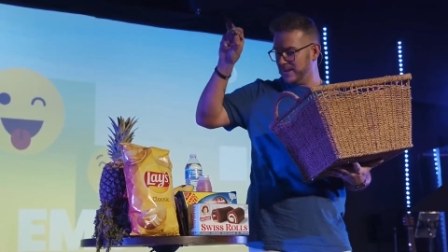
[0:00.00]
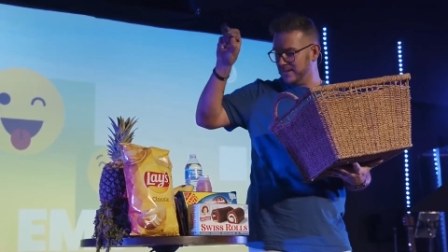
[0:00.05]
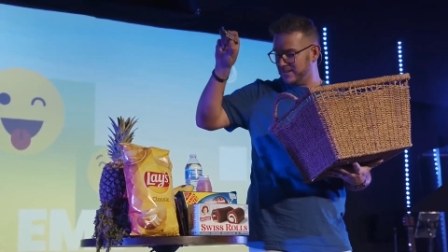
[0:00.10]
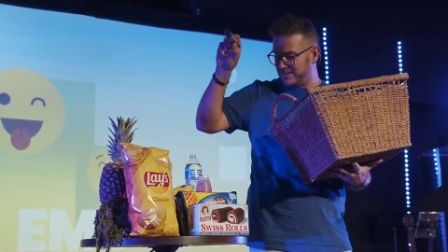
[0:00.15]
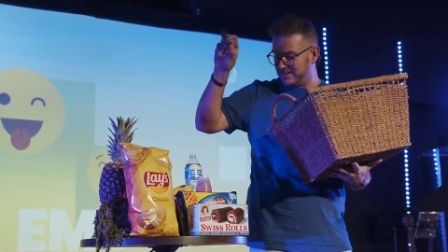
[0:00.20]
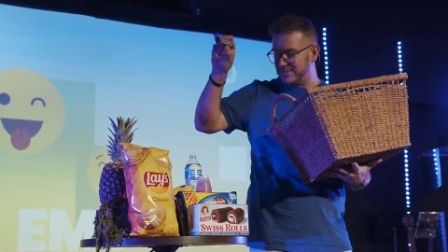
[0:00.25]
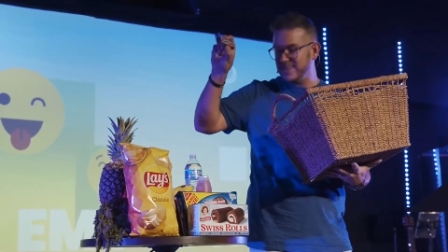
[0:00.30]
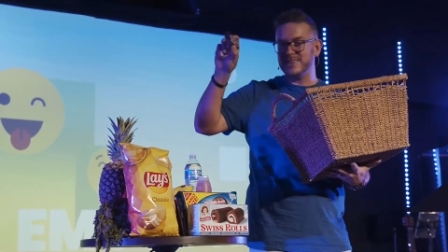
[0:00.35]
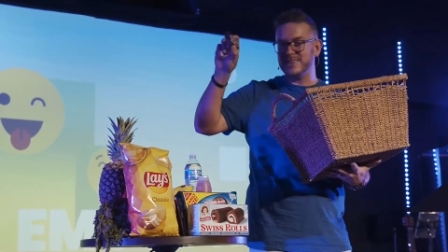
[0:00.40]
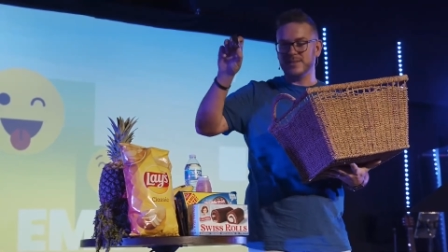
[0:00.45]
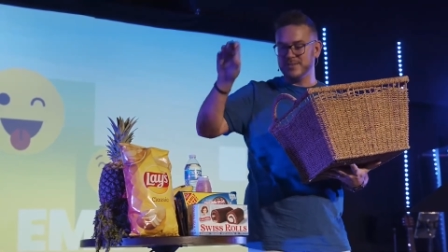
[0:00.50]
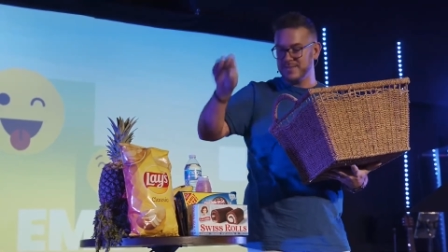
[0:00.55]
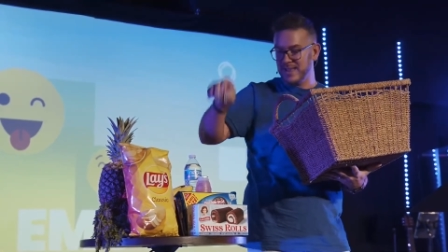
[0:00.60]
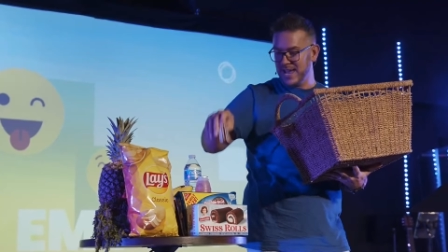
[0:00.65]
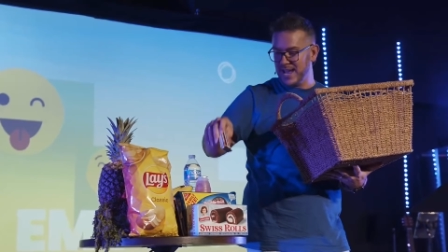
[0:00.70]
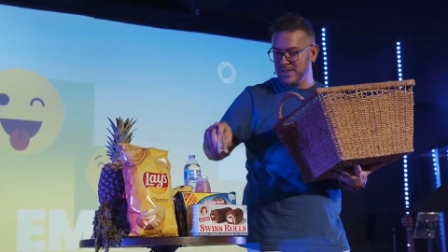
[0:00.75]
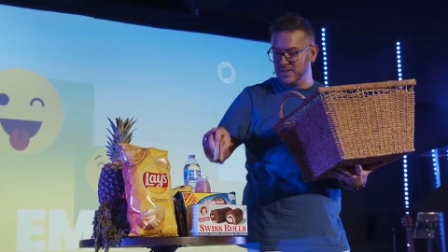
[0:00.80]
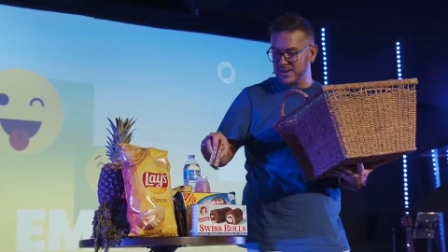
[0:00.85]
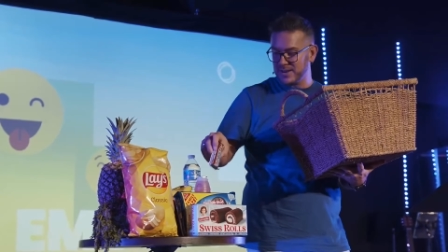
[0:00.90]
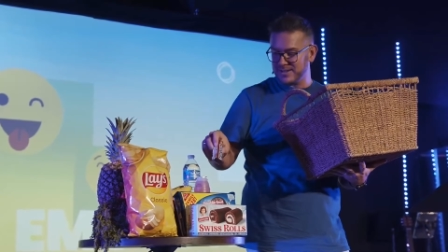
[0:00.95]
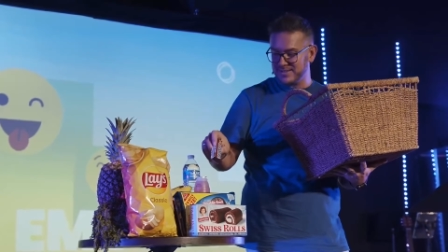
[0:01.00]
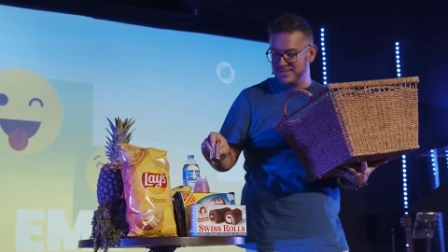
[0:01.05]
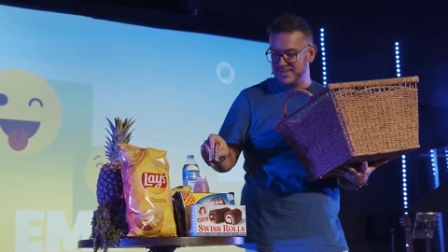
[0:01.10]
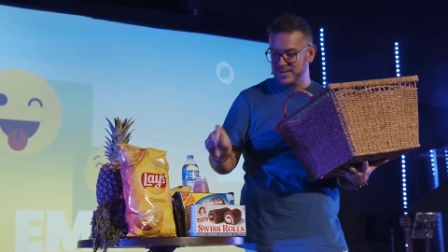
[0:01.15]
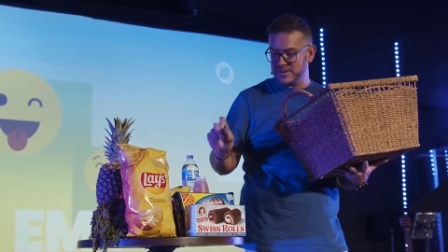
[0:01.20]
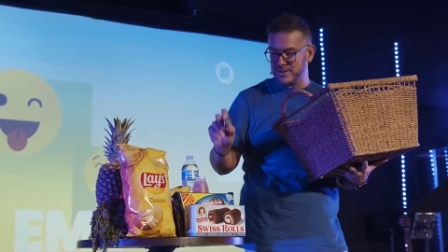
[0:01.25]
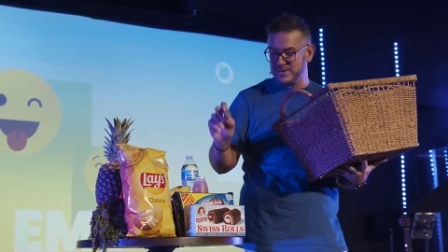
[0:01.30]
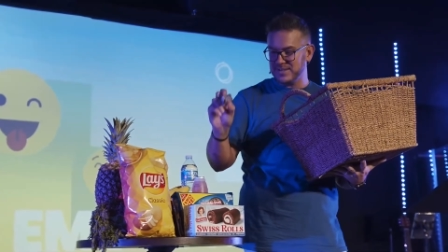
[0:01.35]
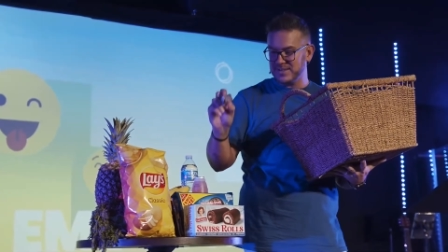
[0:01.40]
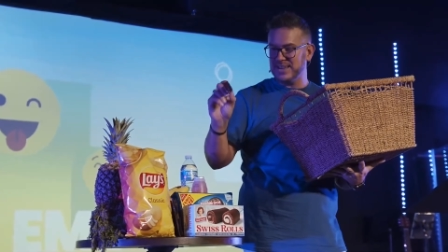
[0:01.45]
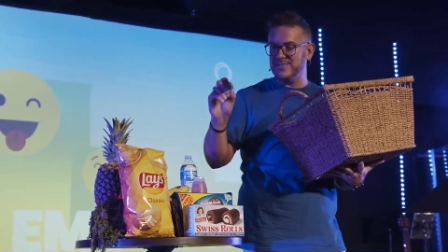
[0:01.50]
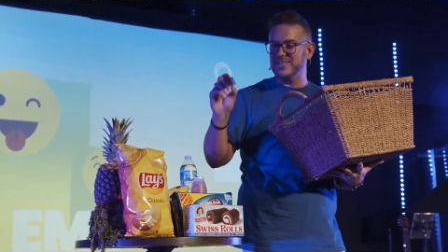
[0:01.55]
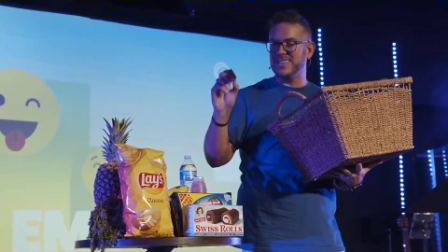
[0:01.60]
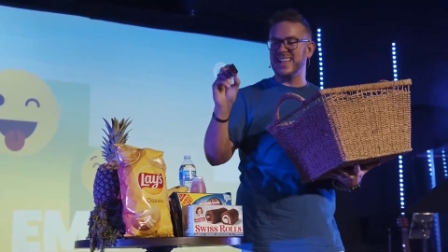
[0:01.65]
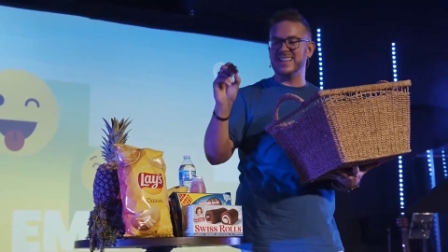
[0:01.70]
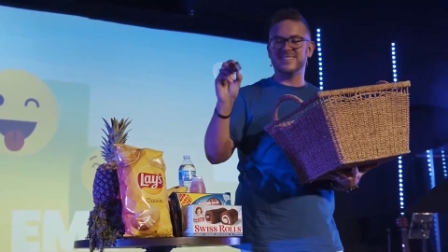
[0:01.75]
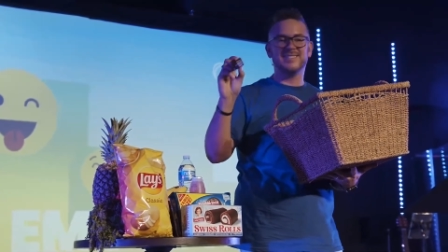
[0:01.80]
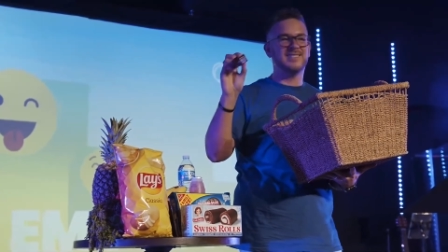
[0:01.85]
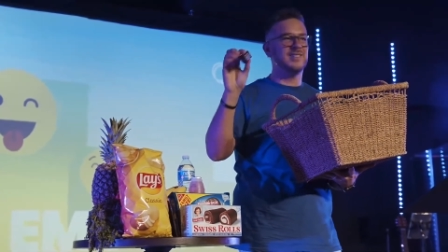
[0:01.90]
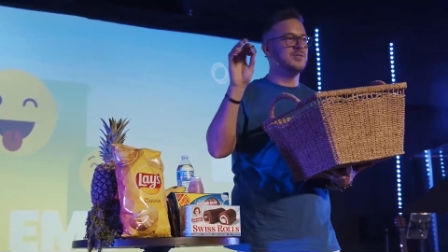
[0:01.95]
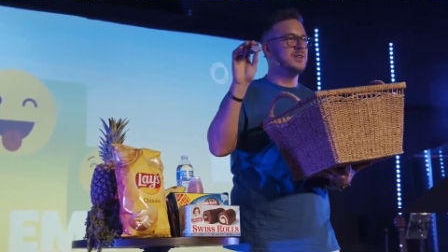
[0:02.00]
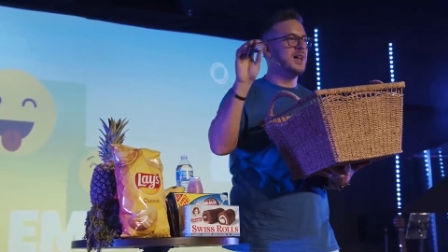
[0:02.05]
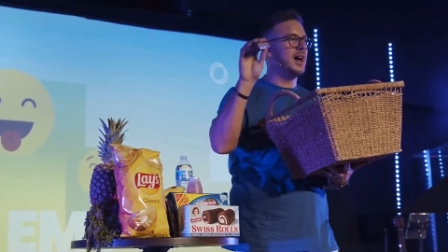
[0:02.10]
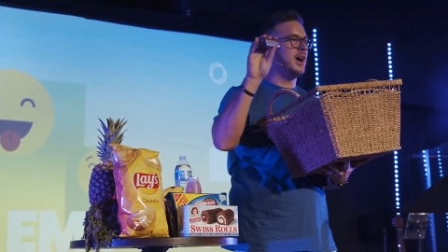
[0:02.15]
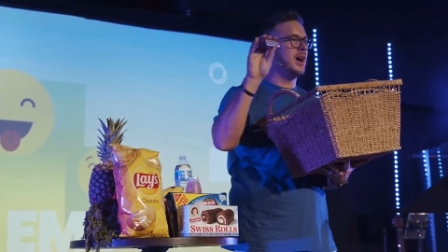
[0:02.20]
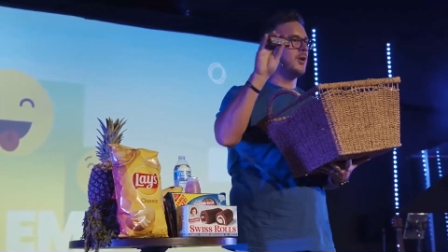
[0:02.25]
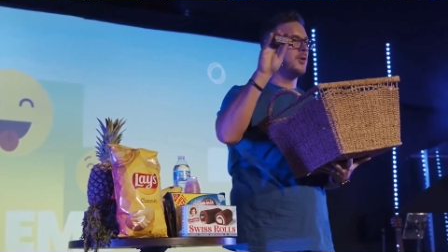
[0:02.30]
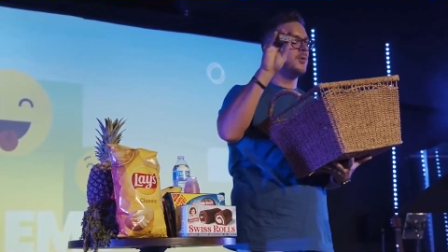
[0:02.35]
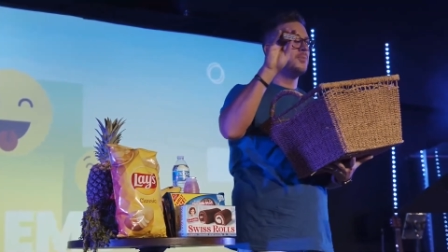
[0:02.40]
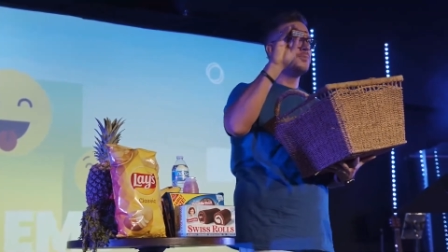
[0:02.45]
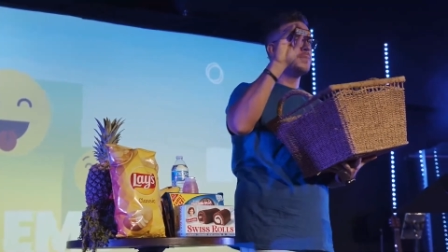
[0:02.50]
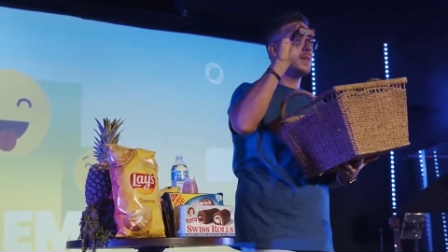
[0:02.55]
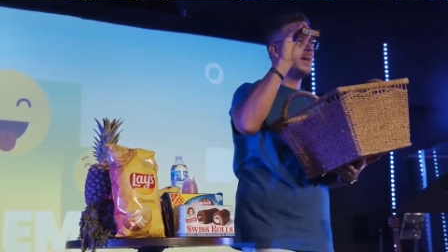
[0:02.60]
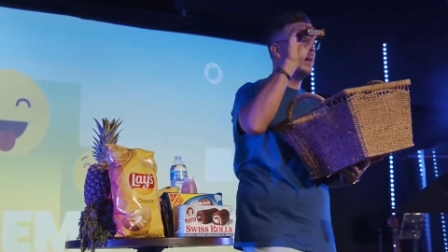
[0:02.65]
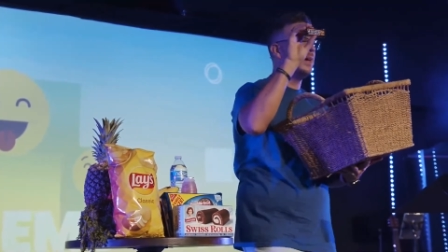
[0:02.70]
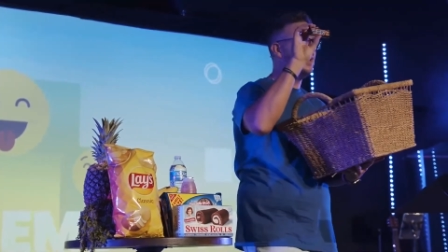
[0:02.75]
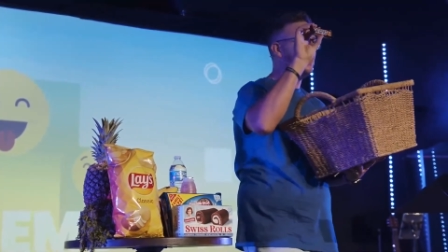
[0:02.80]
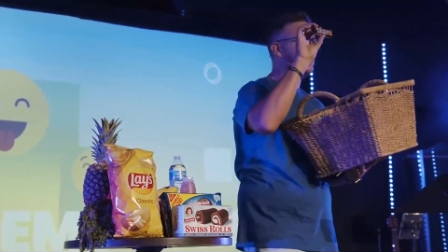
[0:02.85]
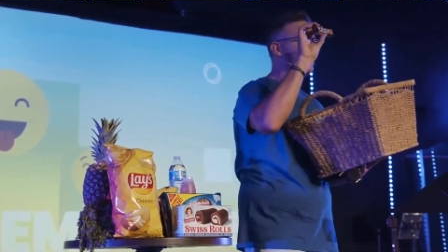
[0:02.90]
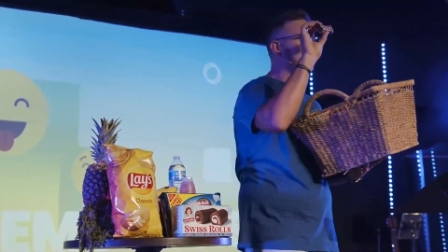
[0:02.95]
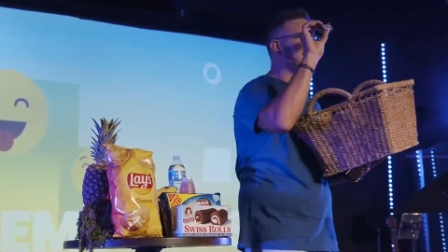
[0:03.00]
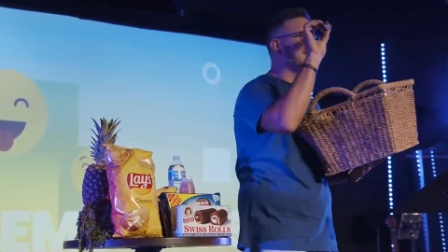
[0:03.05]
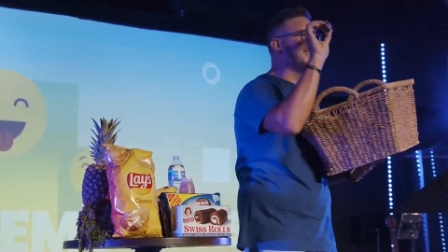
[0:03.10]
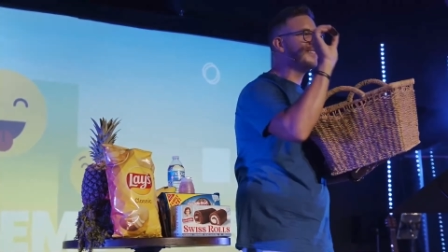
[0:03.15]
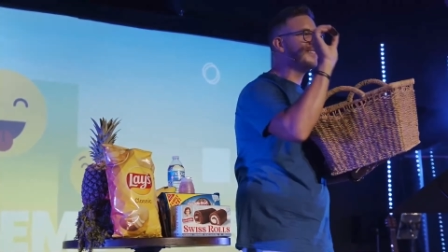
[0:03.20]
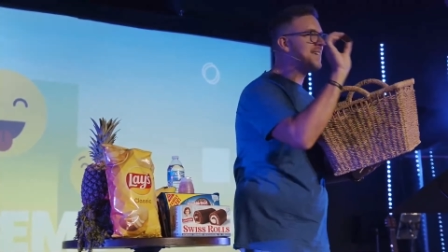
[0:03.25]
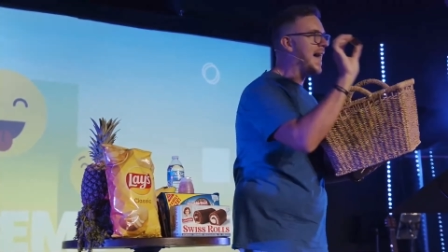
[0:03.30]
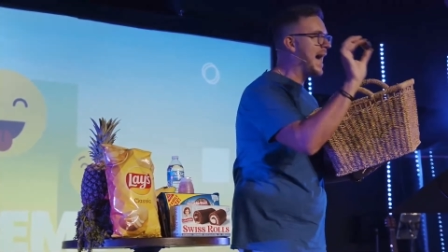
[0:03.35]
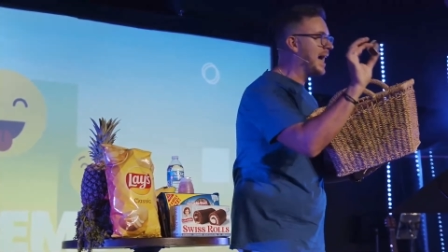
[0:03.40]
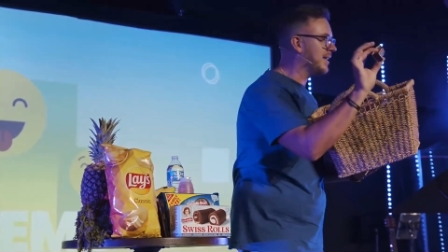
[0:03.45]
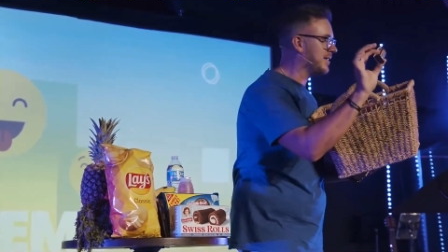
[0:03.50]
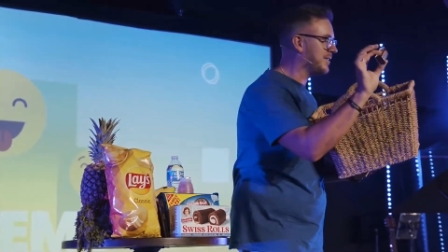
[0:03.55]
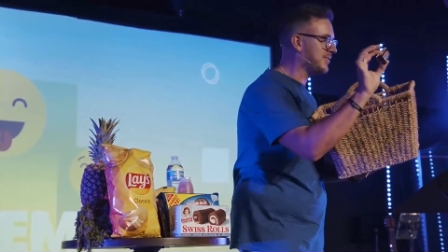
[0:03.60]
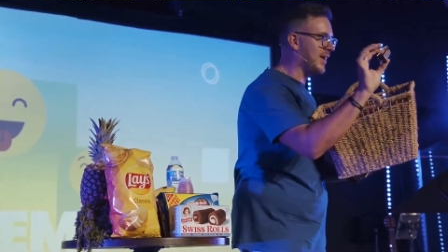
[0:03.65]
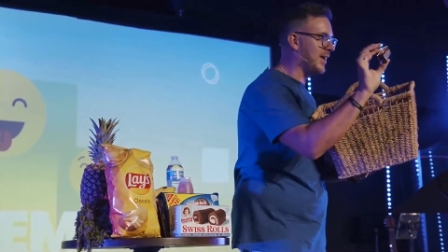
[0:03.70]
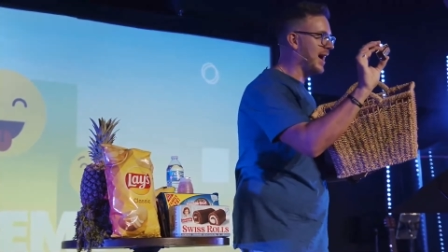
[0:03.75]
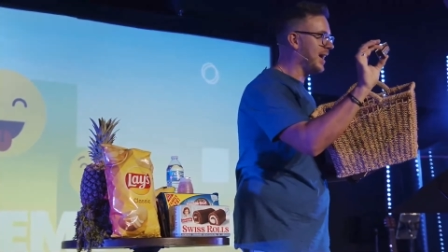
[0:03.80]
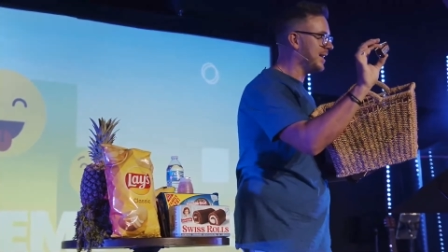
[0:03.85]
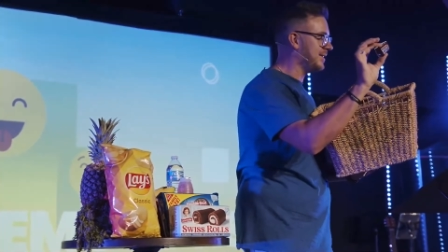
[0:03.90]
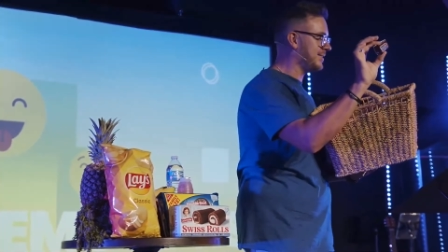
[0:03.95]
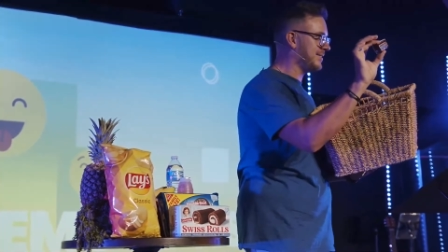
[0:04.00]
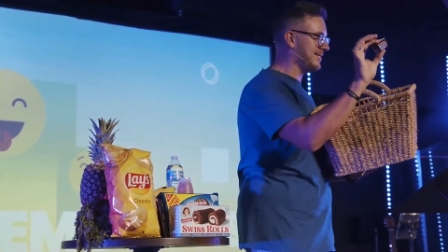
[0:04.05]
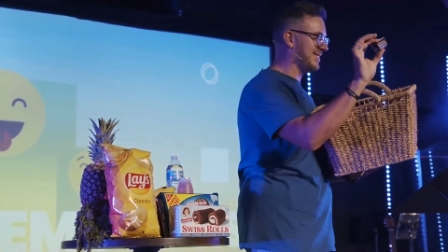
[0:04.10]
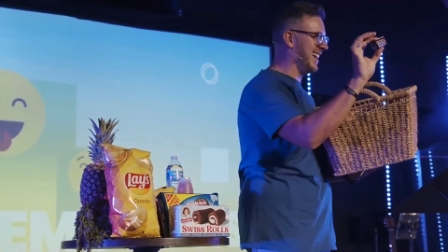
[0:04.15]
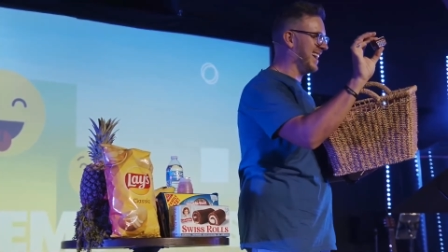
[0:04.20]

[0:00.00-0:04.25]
Snickers, and look, Snickers even lets you know it satisfies.